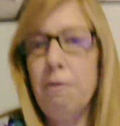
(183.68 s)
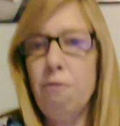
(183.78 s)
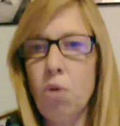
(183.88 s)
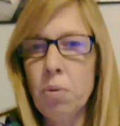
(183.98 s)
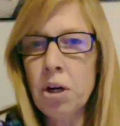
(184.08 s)

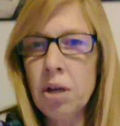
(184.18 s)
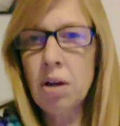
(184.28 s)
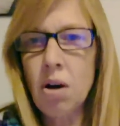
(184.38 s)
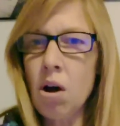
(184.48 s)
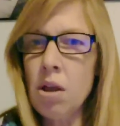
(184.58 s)

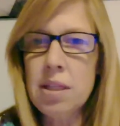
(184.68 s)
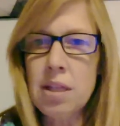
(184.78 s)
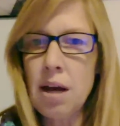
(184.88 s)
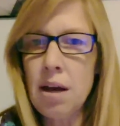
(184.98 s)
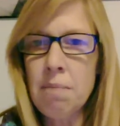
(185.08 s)
forward all the
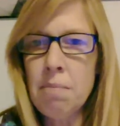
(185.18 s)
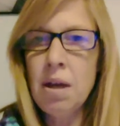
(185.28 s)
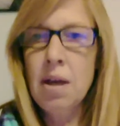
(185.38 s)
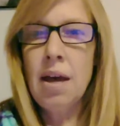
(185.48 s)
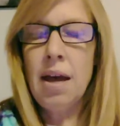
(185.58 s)
time.
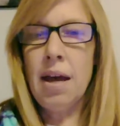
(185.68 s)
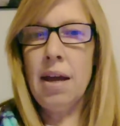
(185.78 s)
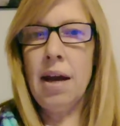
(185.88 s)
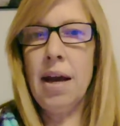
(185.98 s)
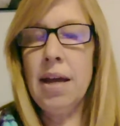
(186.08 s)

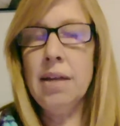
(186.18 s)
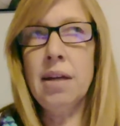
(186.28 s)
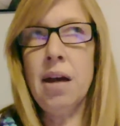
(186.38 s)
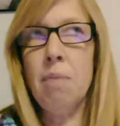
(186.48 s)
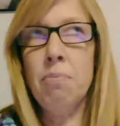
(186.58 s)
And I
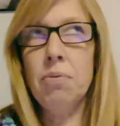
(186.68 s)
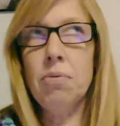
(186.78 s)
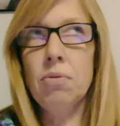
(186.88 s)
ended up